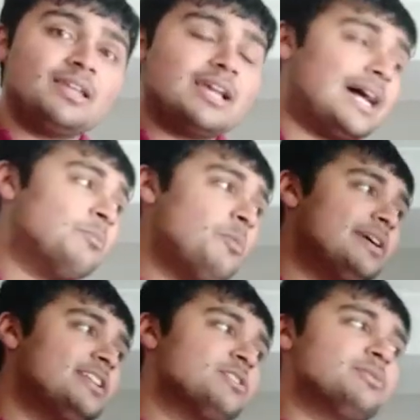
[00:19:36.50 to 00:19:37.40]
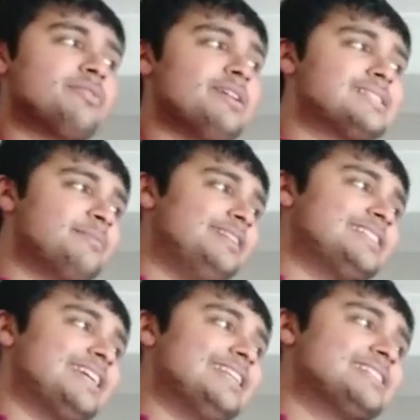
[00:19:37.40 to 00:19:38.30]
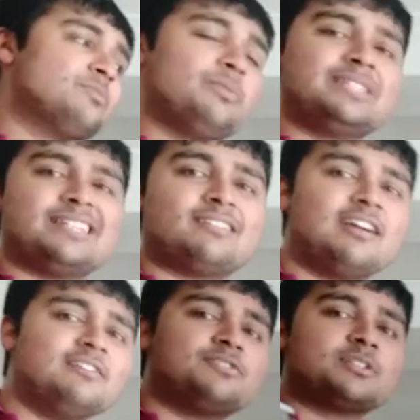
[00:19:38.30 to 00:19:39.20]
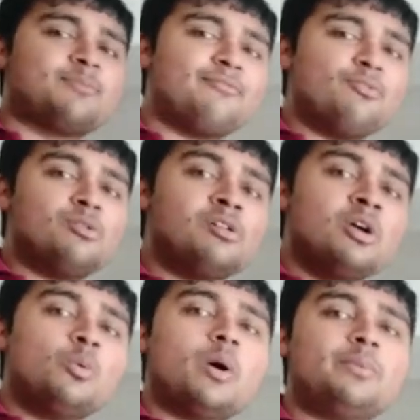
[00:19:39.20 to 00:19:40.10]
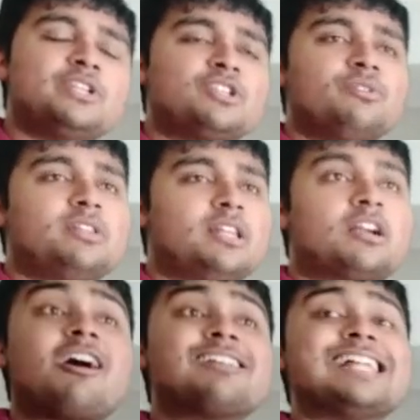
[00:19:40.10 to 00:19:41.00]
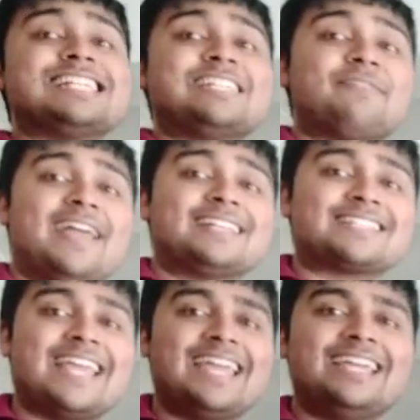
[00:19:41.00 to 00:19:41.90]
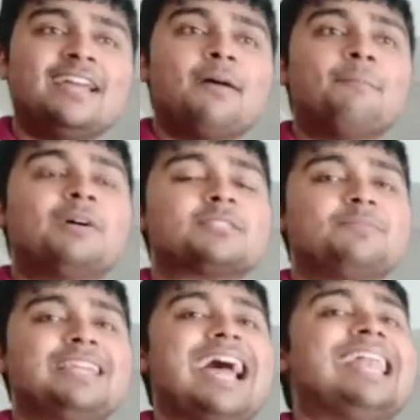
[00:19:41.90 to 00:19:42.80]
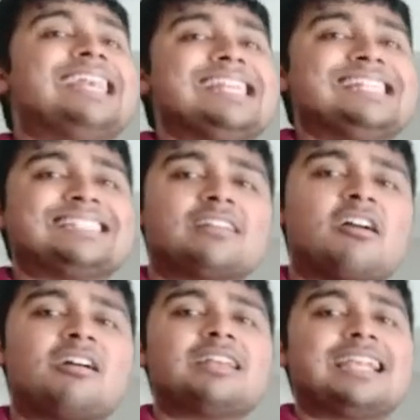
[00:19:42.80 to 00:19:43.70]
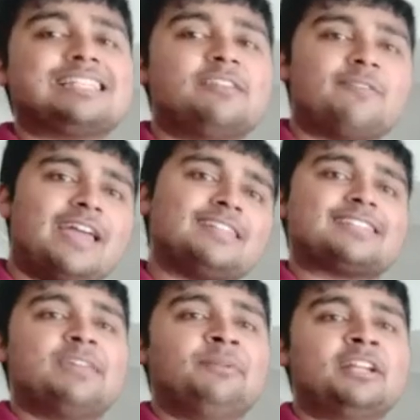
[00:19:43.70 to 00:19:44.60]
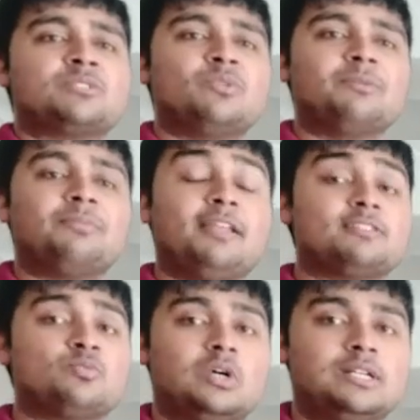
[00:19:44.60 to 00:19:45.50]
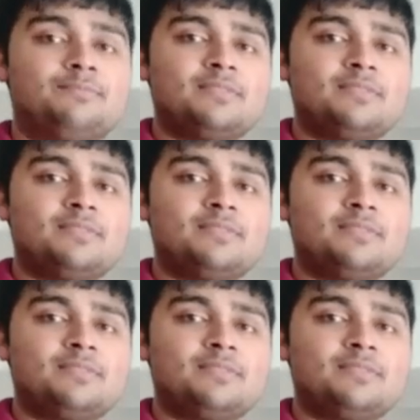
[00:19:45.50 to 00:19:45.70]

And what we're going to do is a very similar technique to what we did kind of just before, where we showed that the cardinality of SK must be at least the cardinality of SK-1 plus 1.